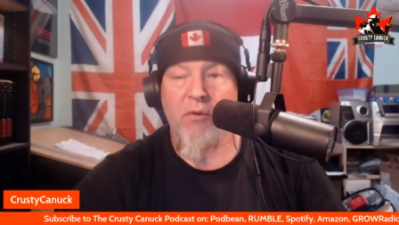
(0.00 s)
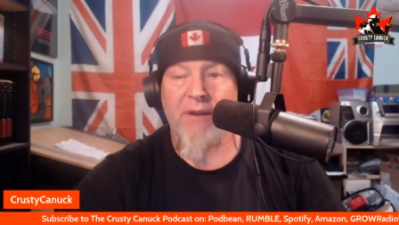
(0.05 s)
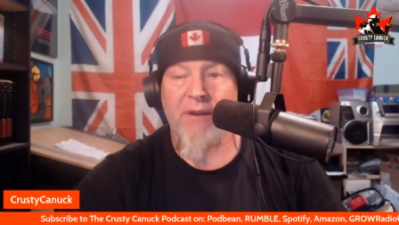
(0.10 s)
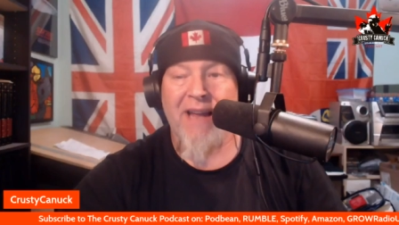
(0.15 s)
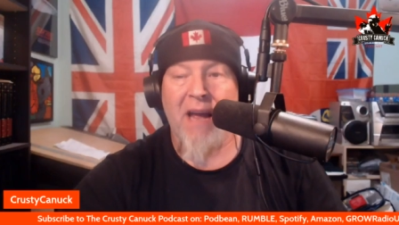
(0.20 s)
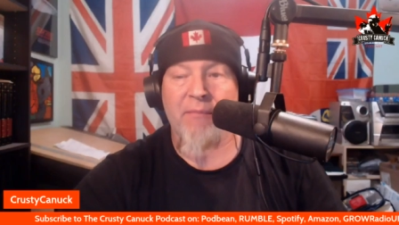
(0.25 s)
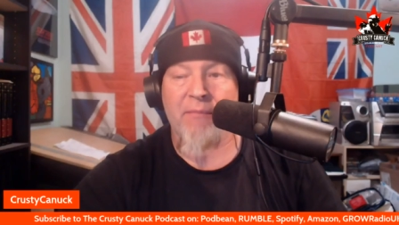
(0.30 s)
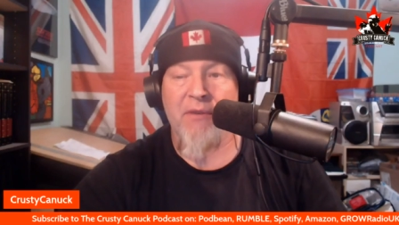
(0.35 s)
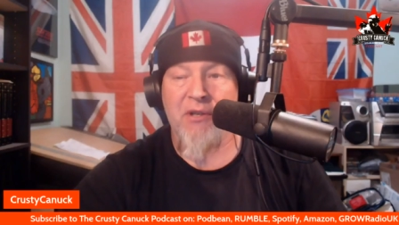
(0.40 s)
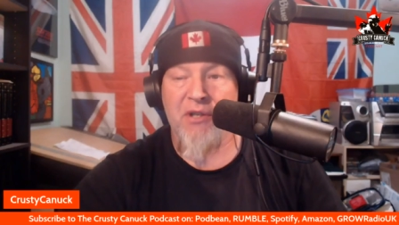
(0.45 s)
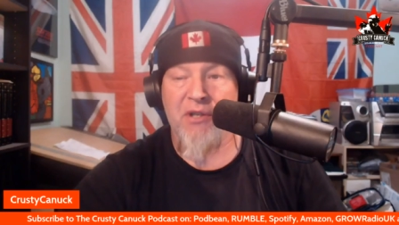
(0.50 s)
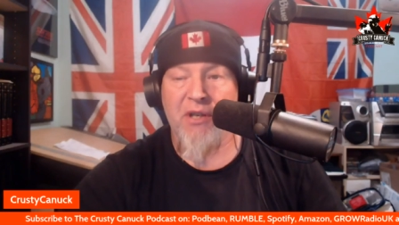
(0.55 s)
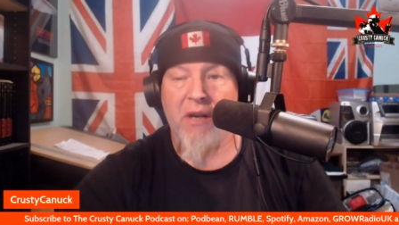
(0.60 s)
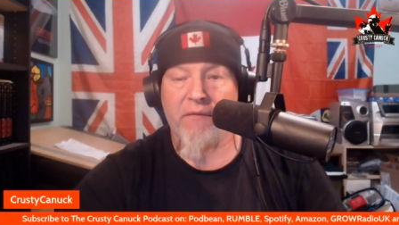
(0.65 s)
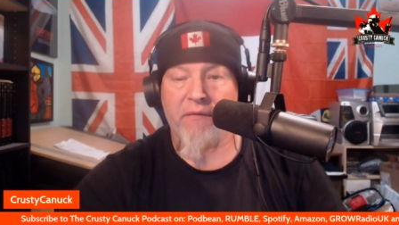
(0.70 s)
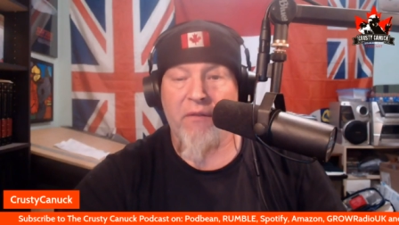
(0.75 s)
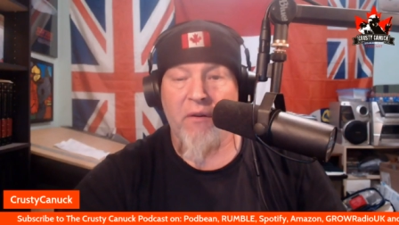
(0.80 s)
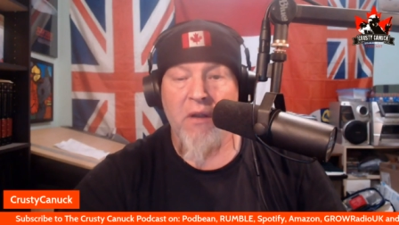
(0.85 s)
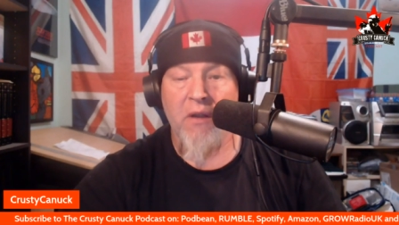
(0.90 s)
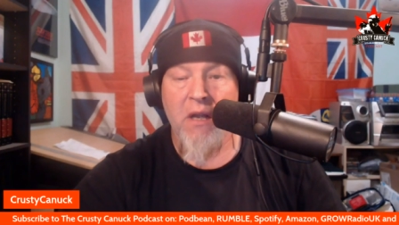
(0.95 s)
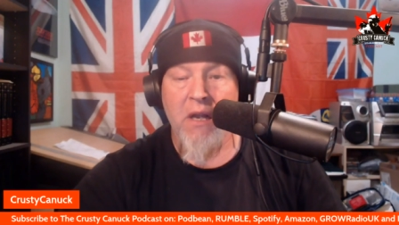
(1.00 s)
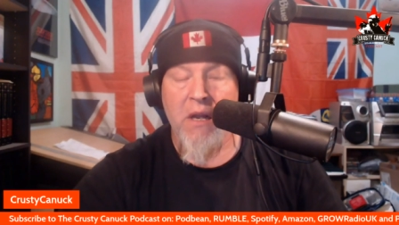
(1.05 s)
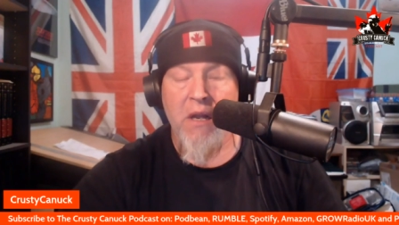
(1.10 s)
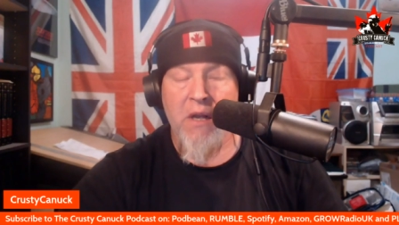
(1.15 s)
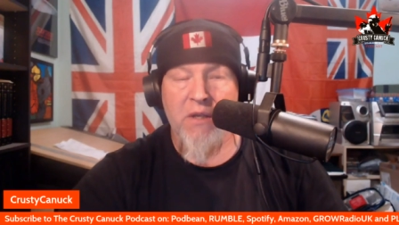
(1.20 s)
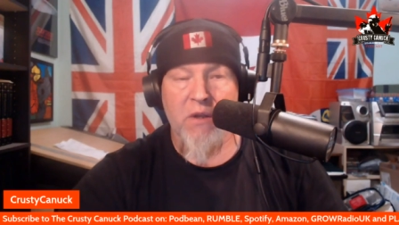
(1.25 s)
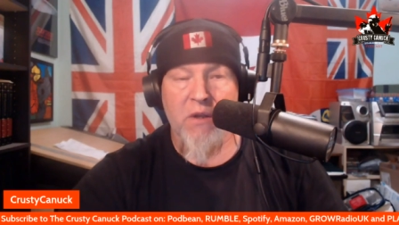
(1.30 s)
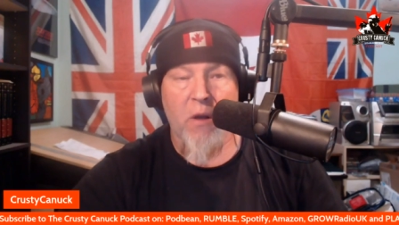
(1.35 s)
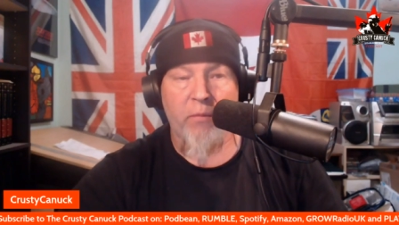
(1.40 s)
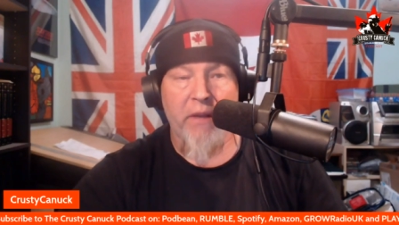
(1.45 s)
cabinet shuffle.
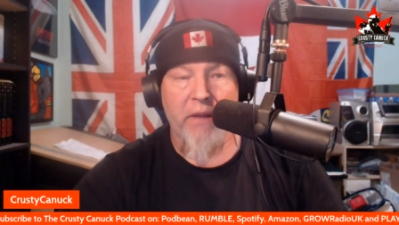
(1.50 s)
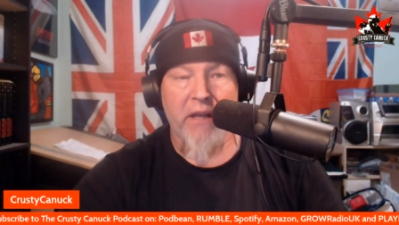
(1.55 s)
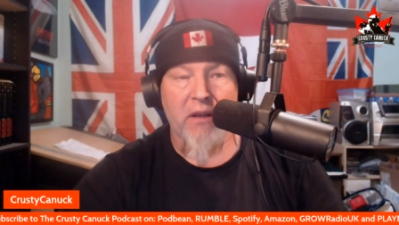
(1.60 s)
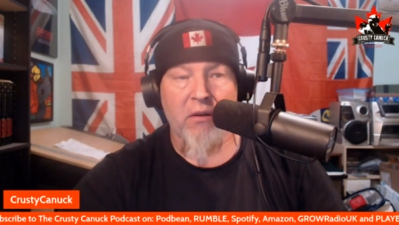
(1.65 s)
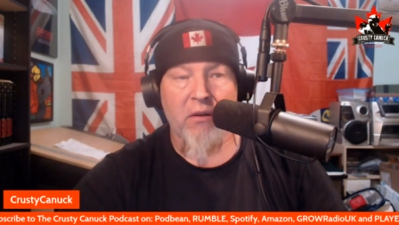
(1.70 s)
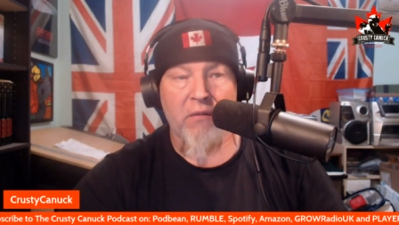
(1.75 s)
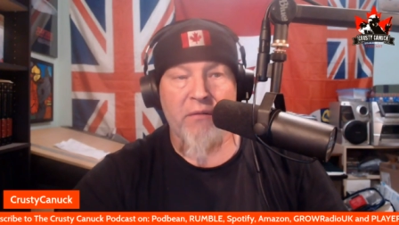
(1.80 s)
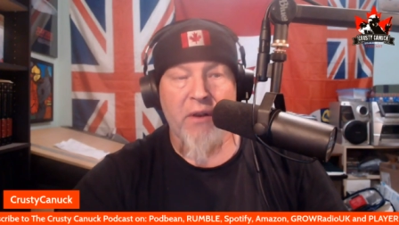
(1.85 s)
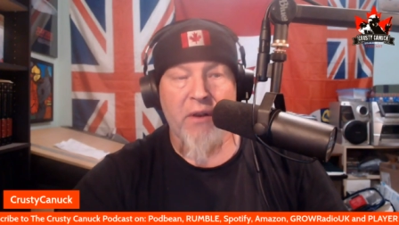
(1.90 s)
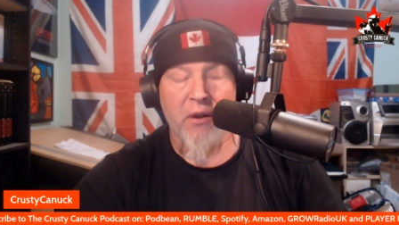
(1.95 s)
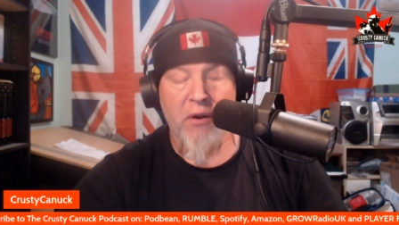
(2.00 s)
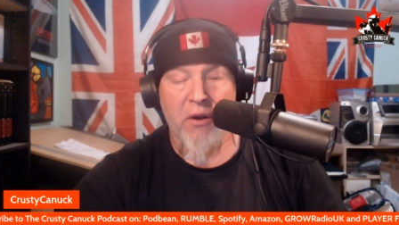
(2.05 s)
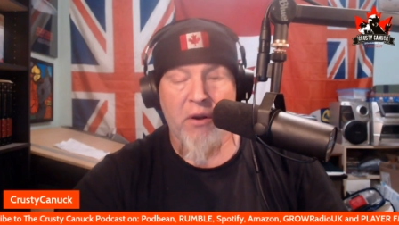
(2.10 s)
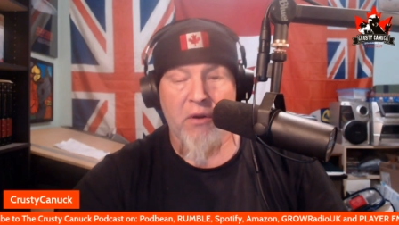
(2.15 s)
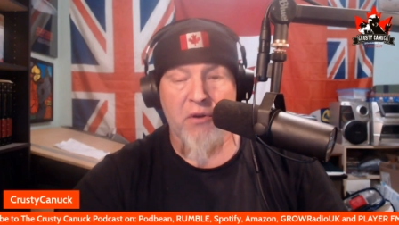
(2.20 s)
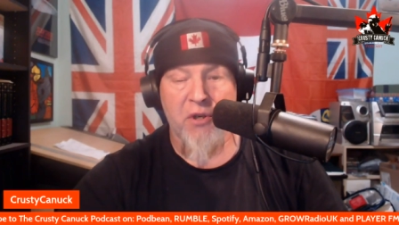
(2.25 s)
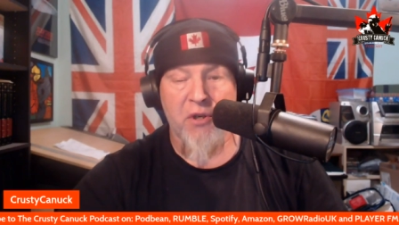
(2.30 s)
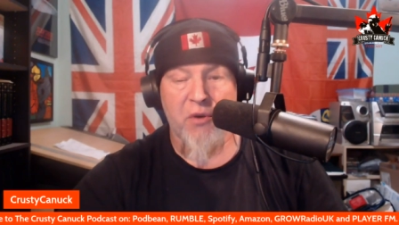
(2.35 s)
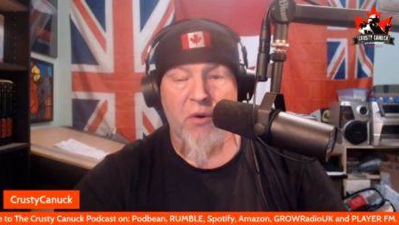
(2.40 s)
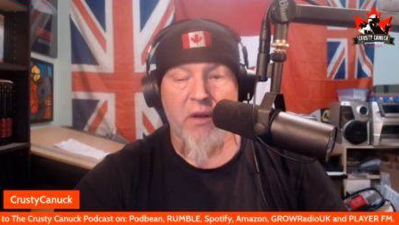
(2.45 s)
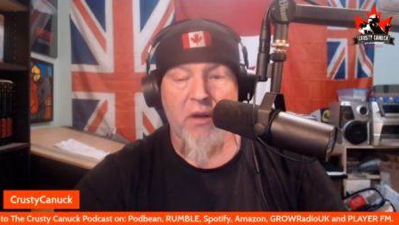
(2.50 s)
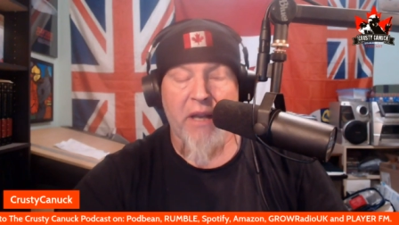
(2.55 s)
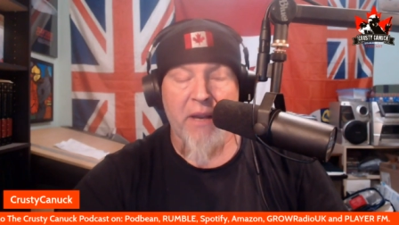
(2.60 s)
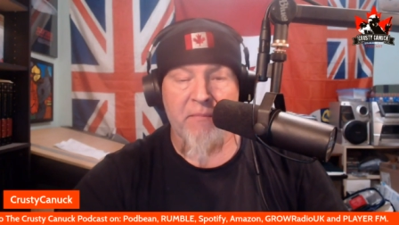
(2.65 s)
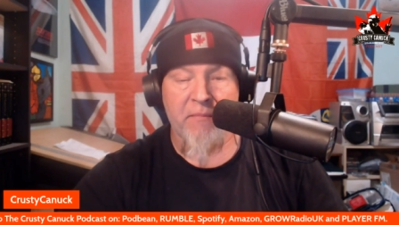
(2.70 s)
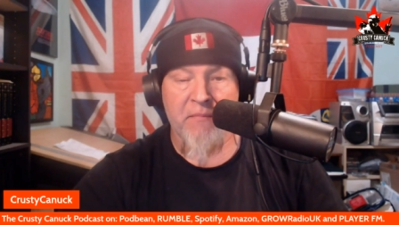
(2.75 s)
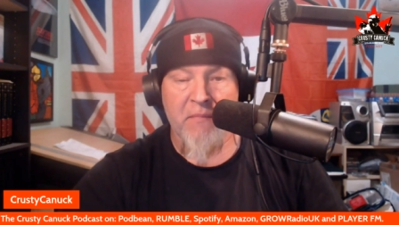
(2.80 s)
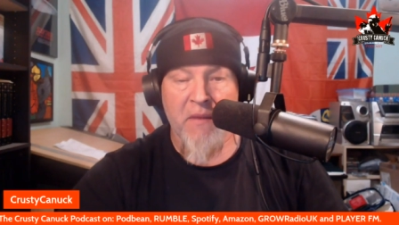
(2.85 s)
So I'll play a little video here shortly